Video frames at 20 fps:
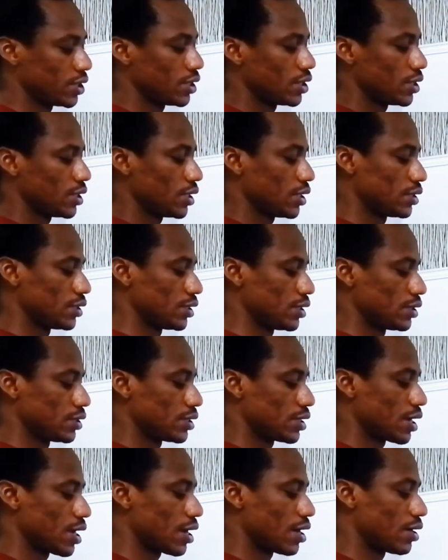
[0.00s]
and then
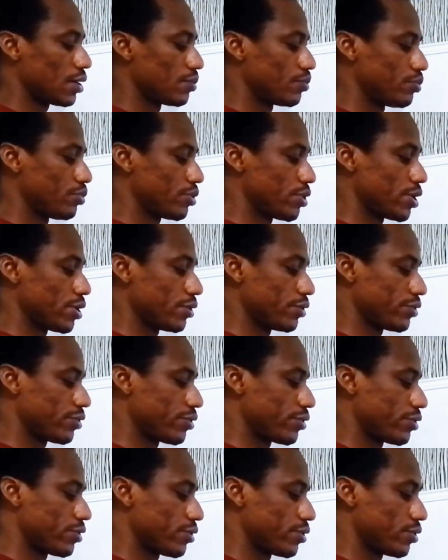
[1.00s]
our breadth
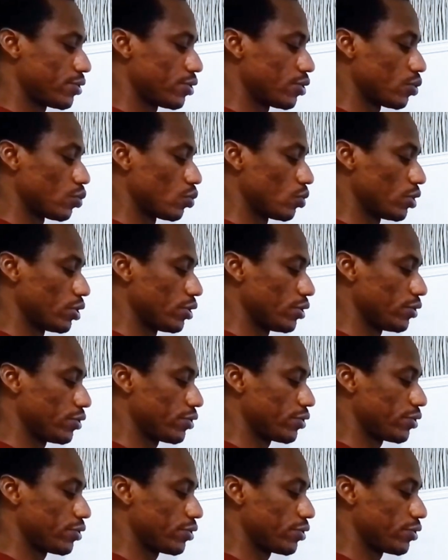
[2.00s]
or width